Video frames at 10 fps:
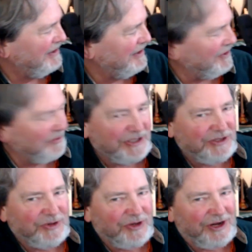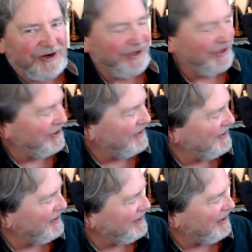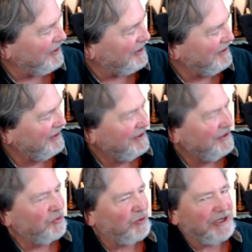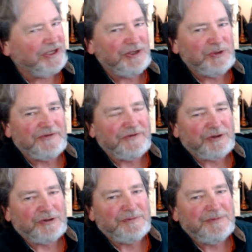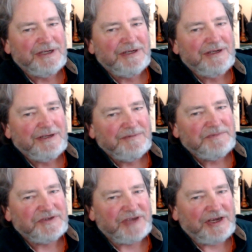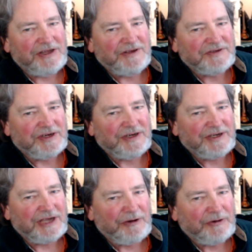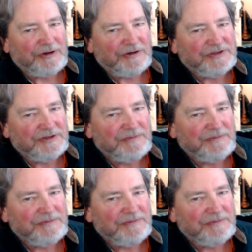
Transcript: And we could do a whole article on that. I have like 20 UFO sightings and encounters.